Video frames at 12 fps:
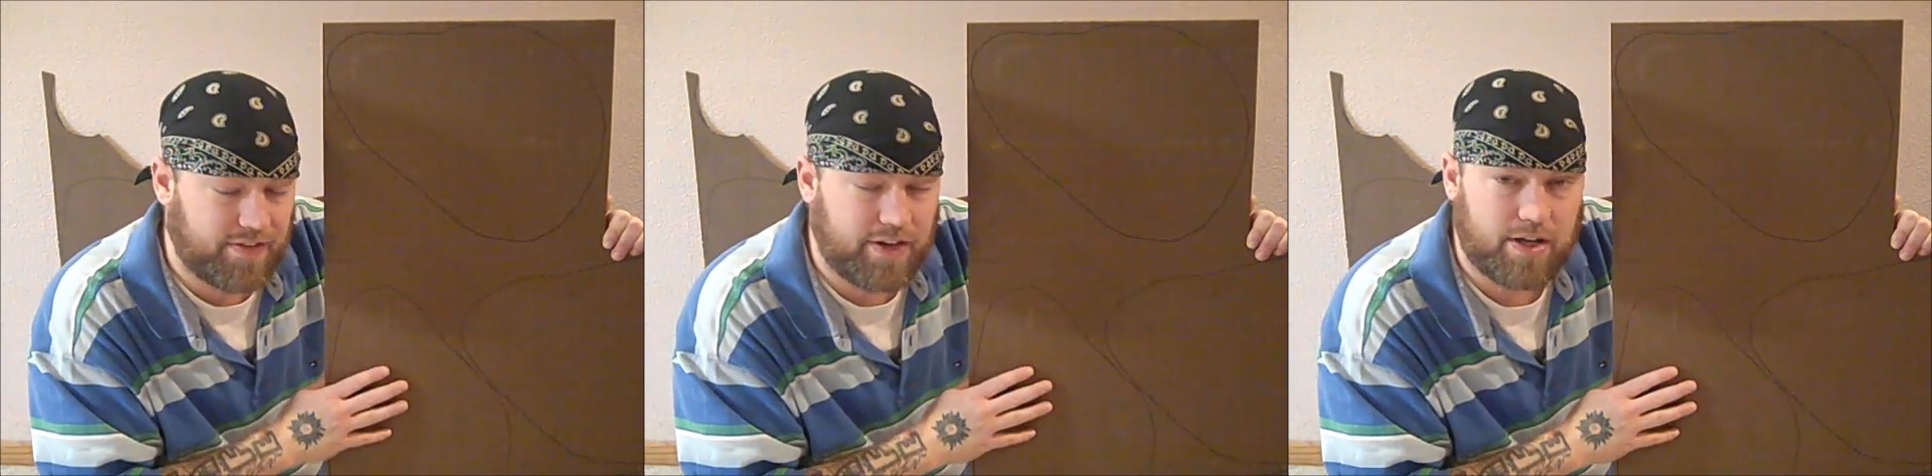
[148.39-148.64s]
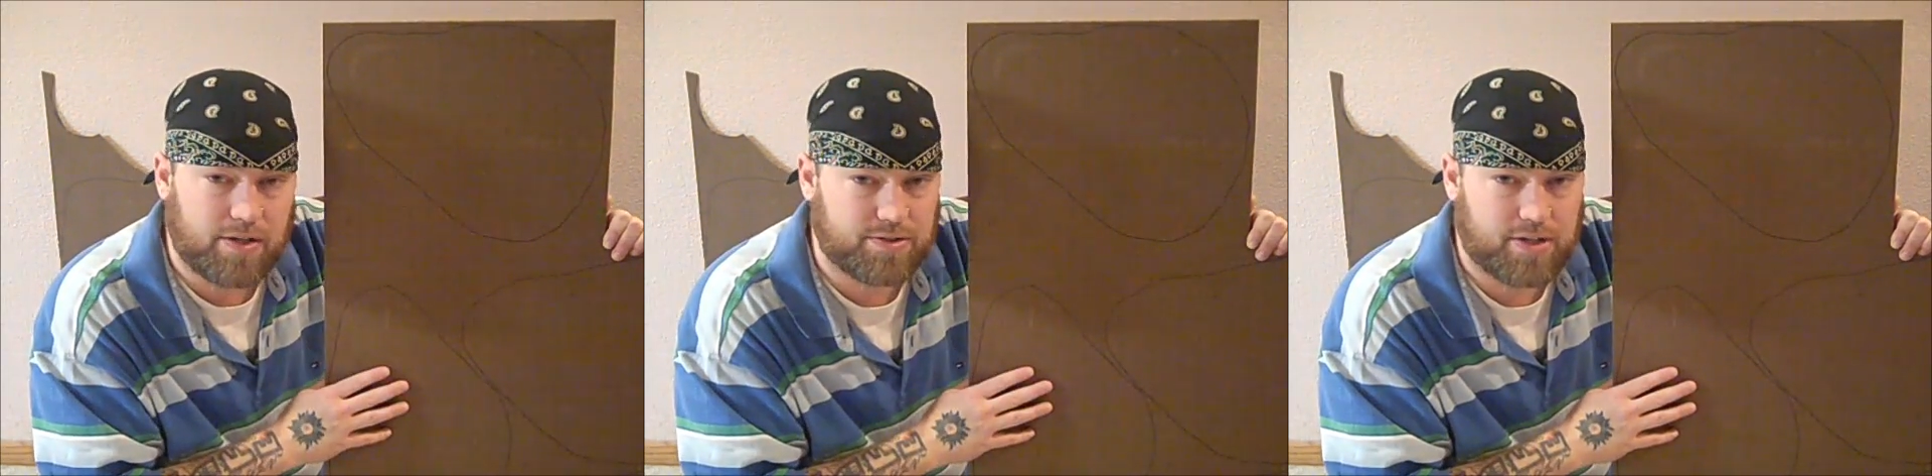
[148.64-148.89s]

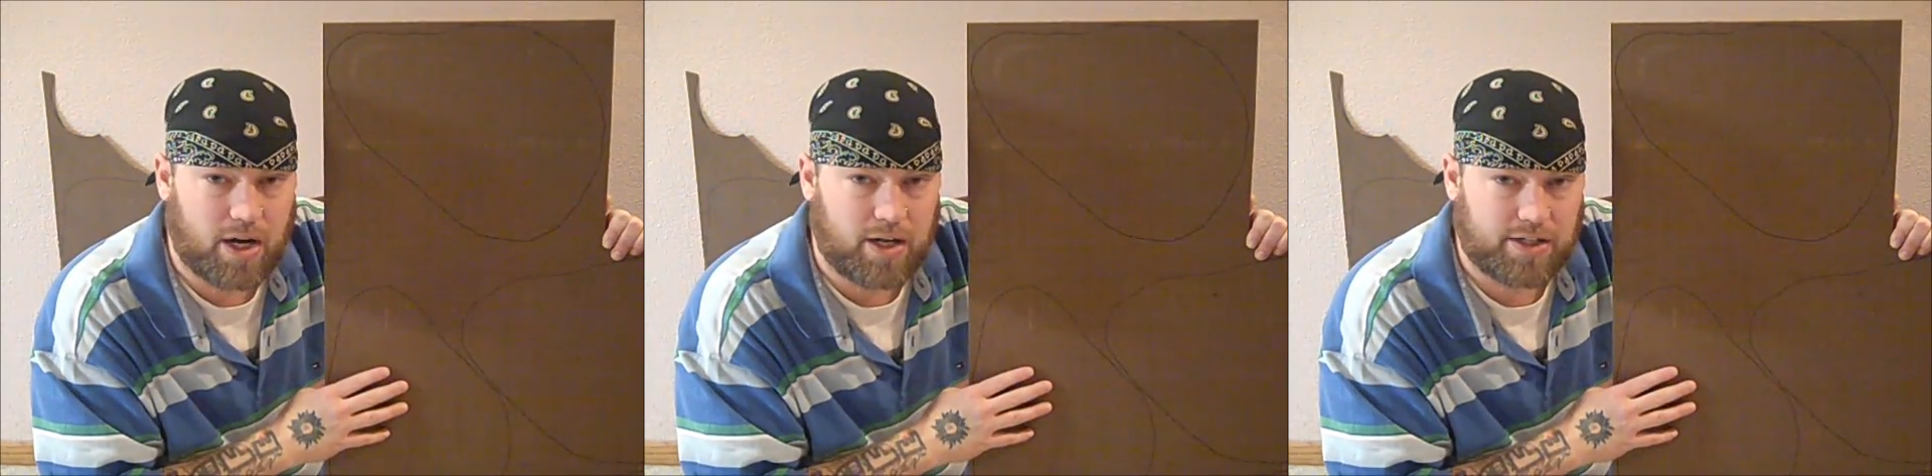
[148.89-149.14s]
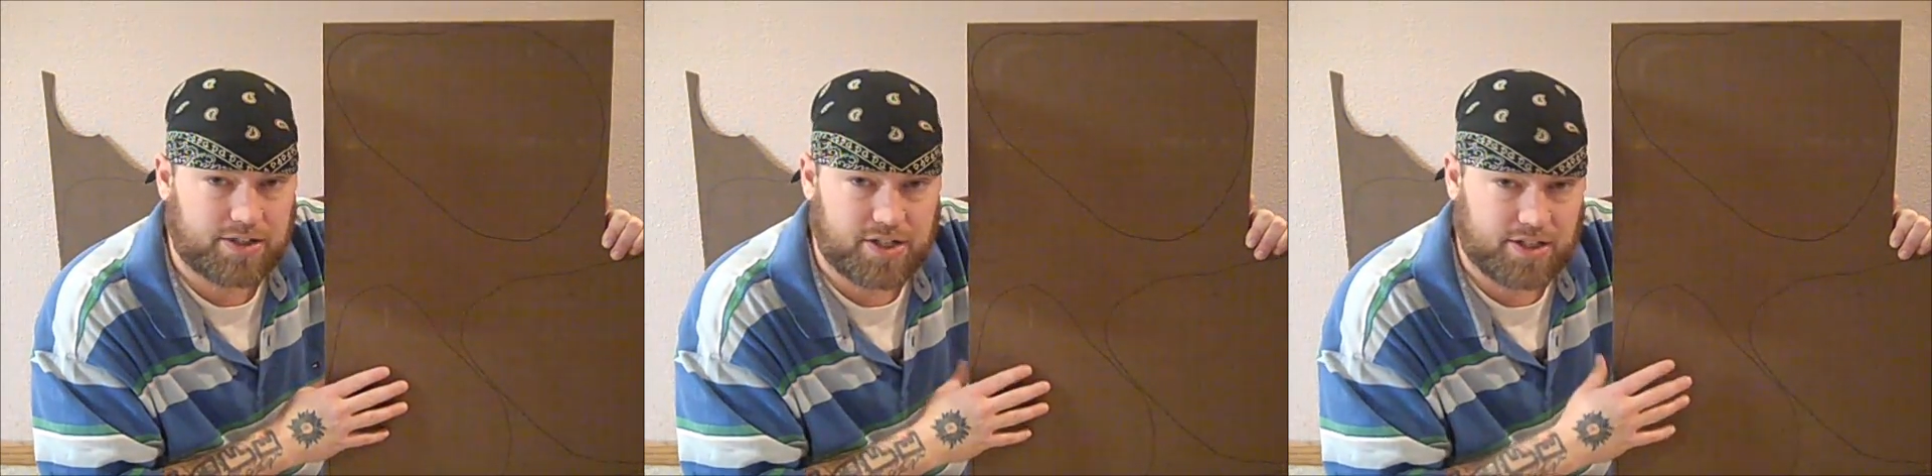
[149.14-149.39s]
videos
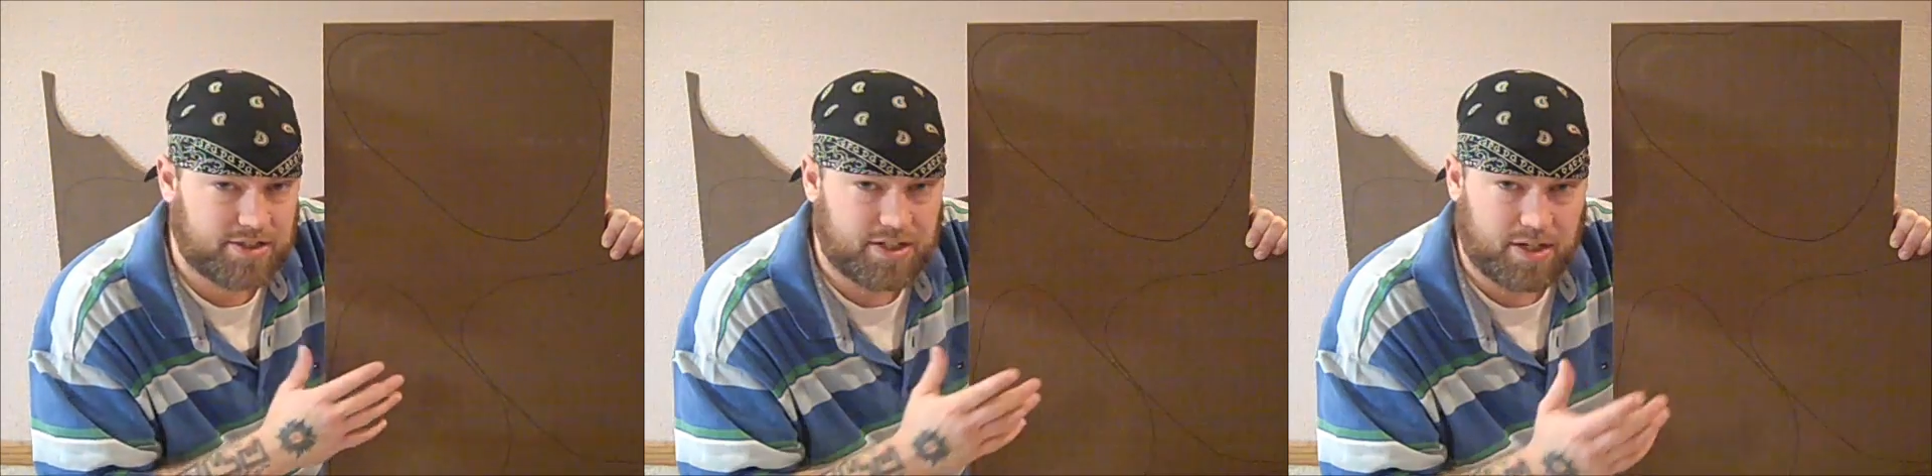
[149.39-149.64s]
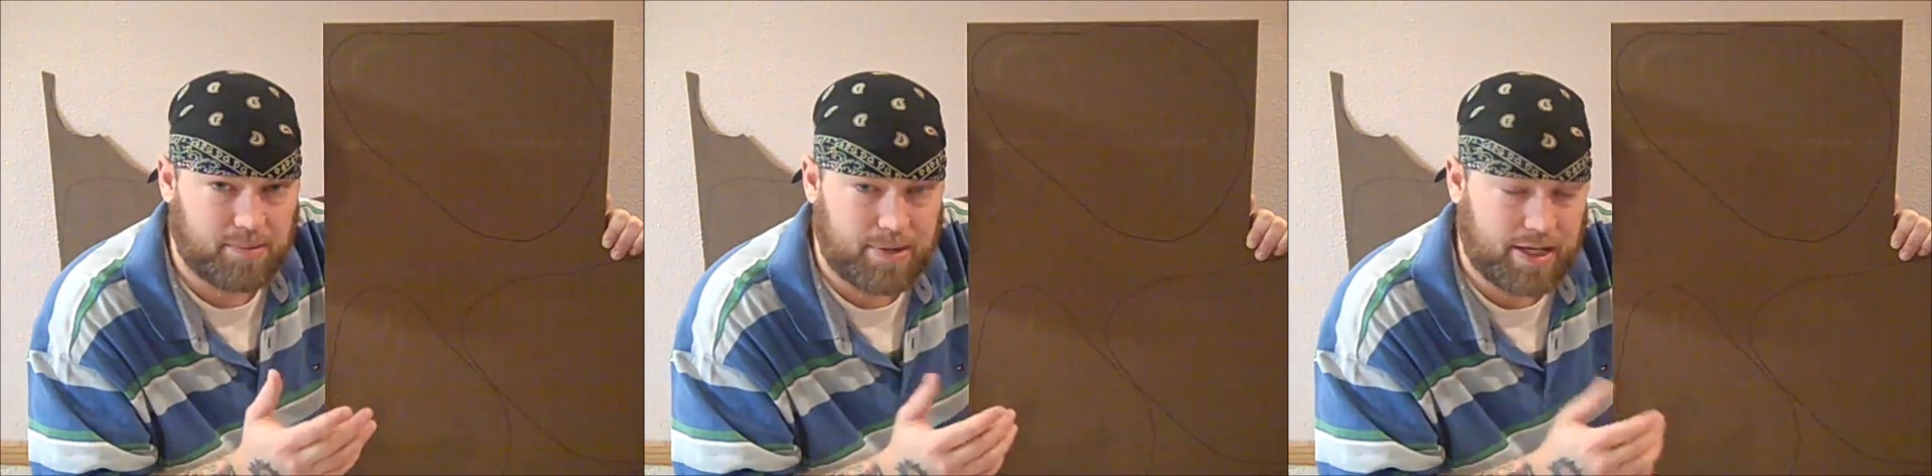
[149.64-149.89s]
aren't just
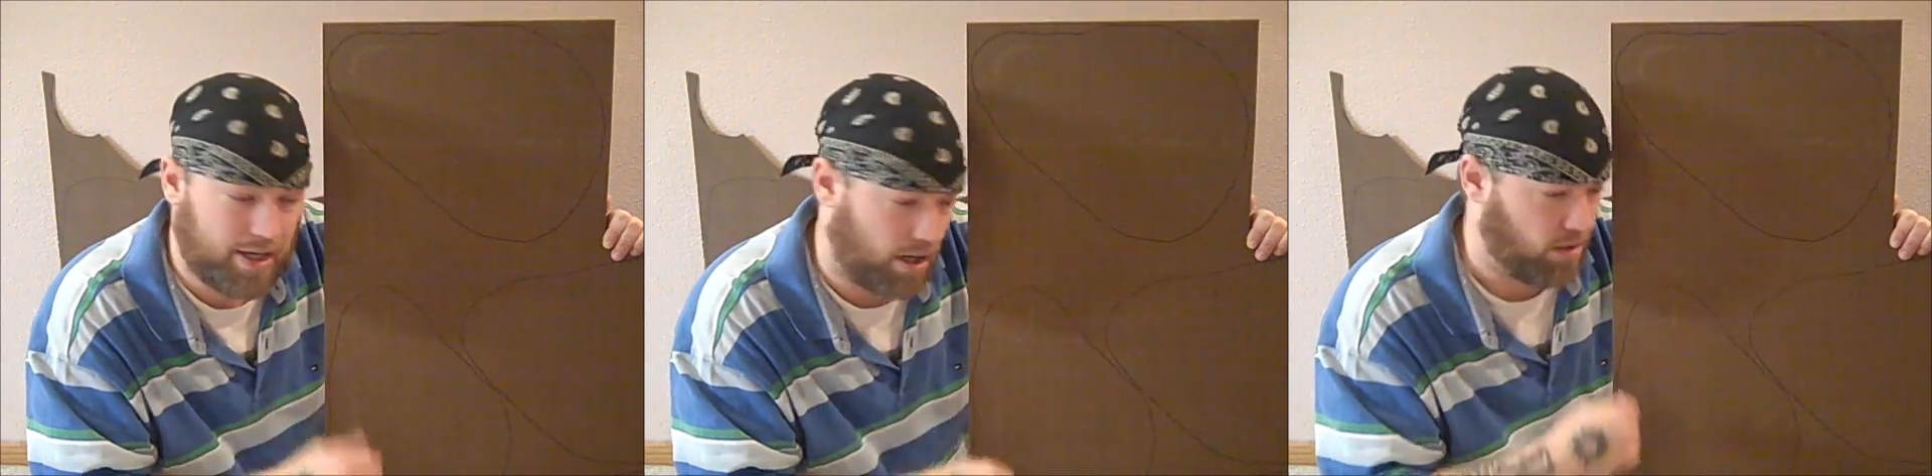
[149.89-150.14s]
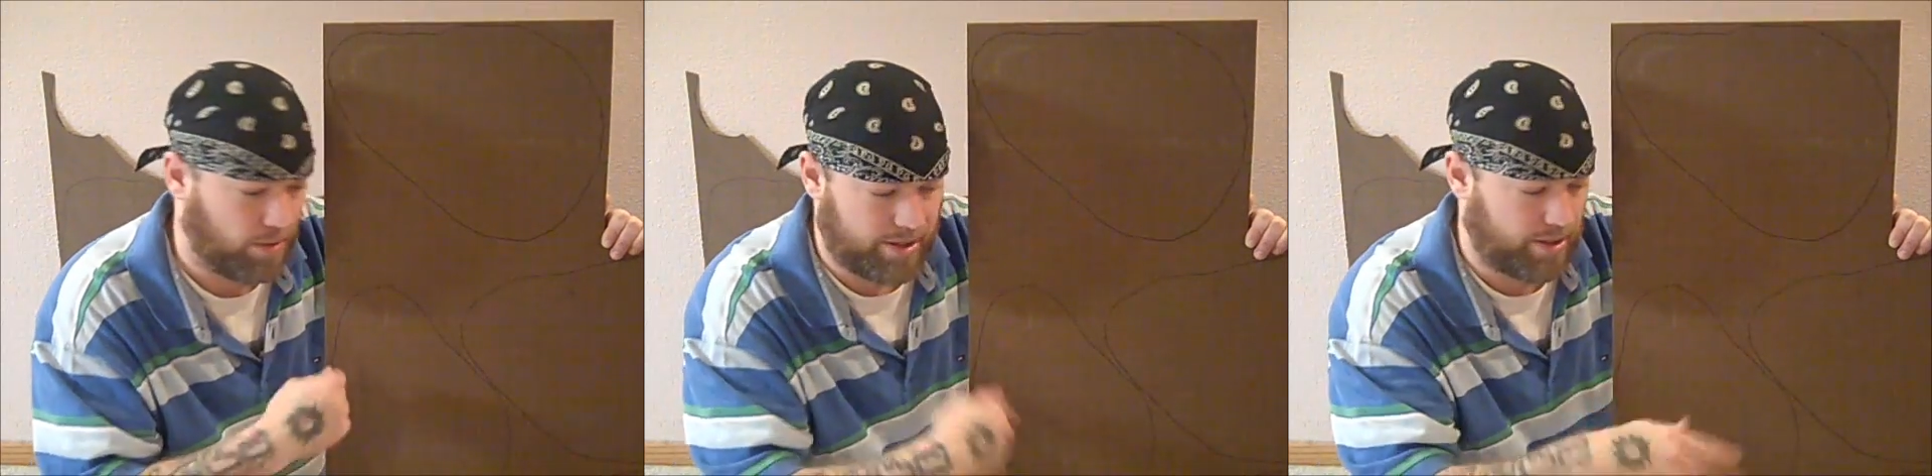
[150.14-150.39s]
going to be,
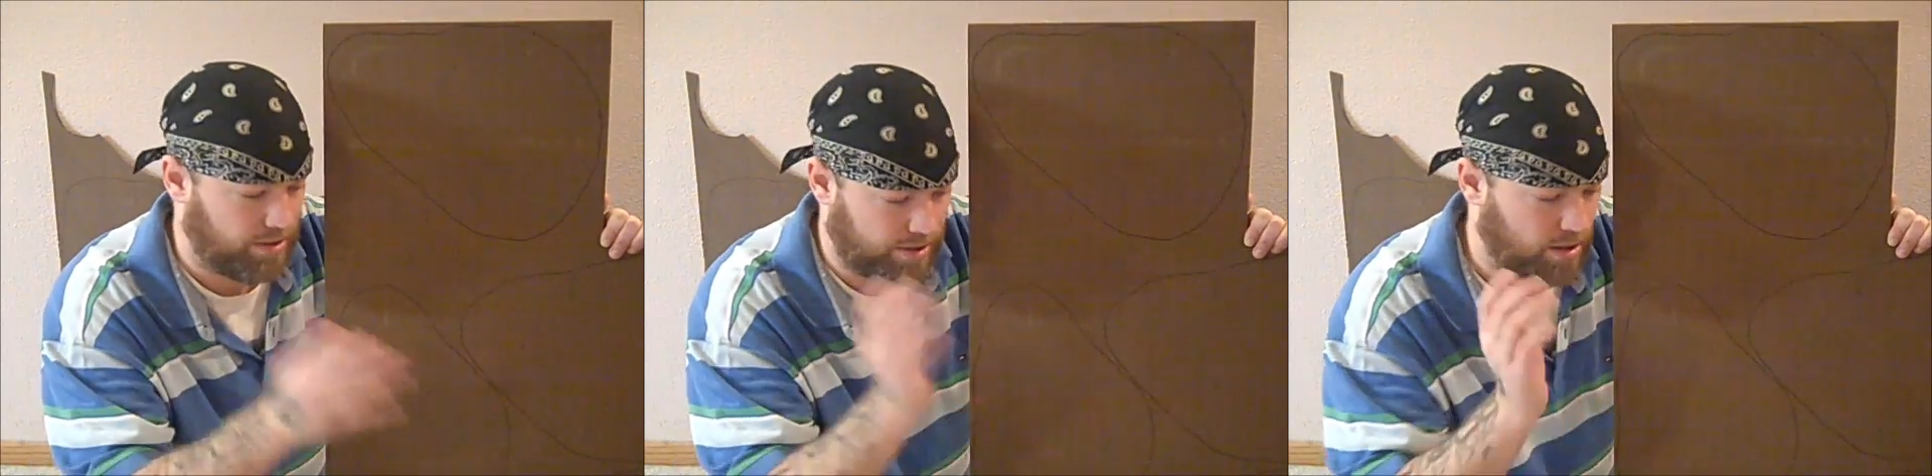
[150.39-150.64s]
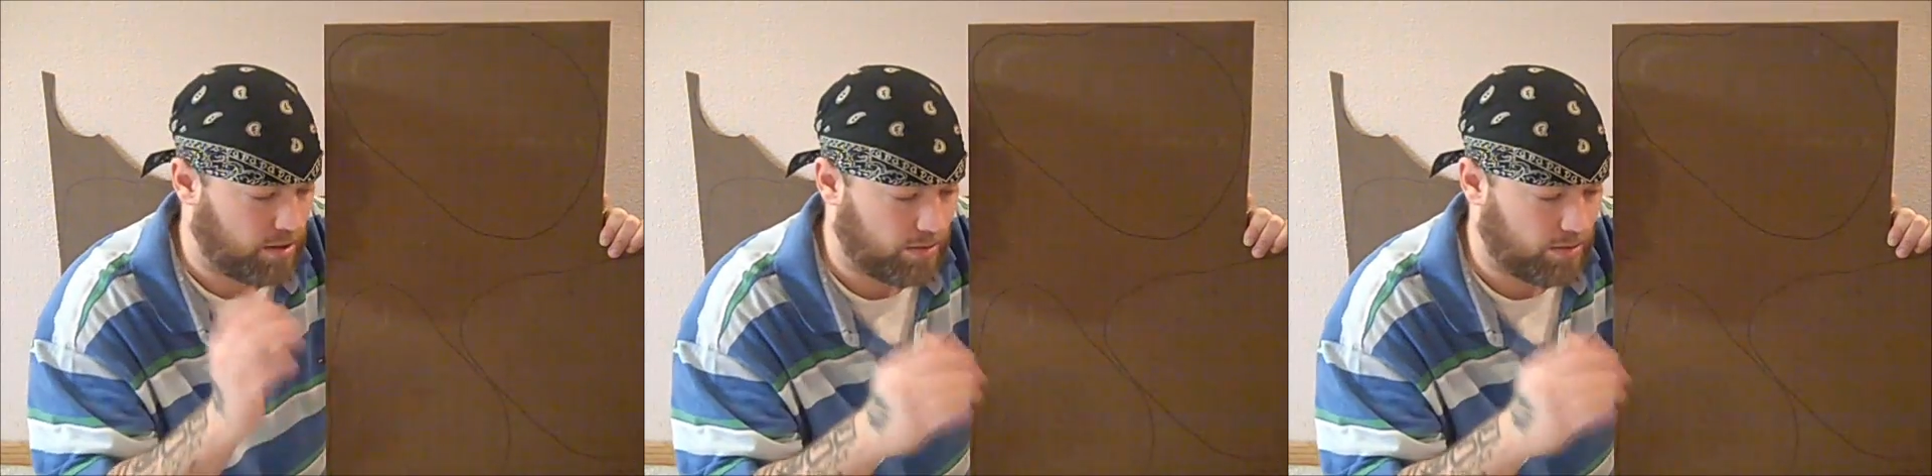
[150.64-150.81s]
oh, here,